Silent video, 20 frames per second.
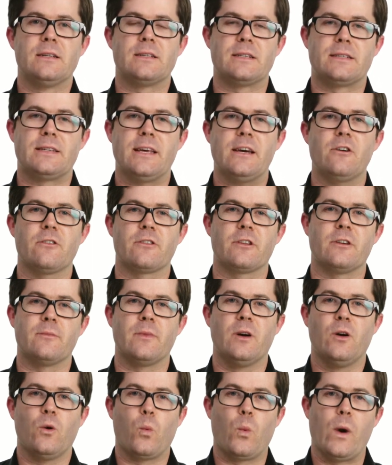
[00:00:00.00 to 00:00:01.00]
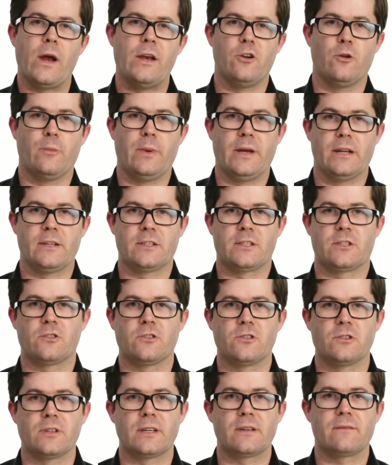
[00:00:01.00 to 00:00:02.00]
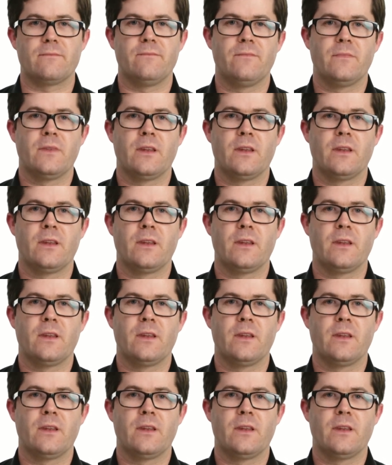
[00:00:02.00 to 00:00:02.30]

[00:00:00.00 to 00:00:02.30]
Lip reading: to tell them when you'll be installing.